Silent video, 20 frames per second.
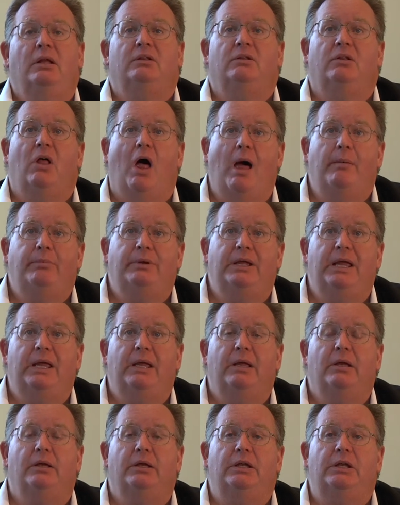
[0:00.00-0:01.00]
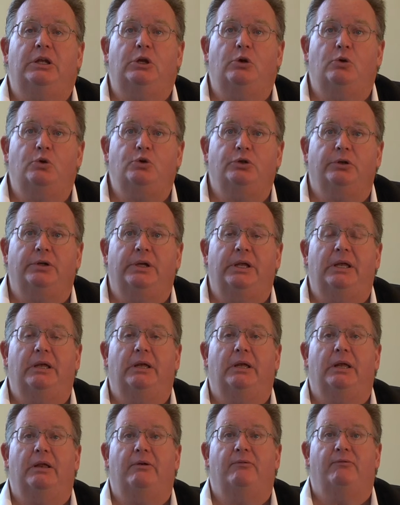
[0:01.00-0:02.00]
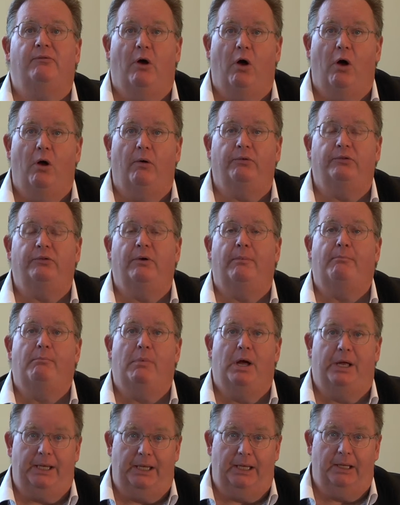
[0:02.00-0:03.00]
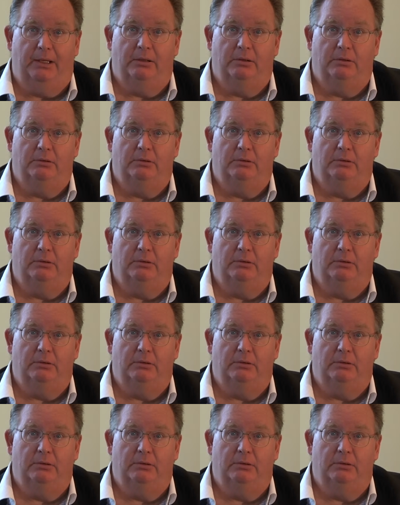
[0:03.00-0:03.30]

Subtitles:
Lobbying usually involves money.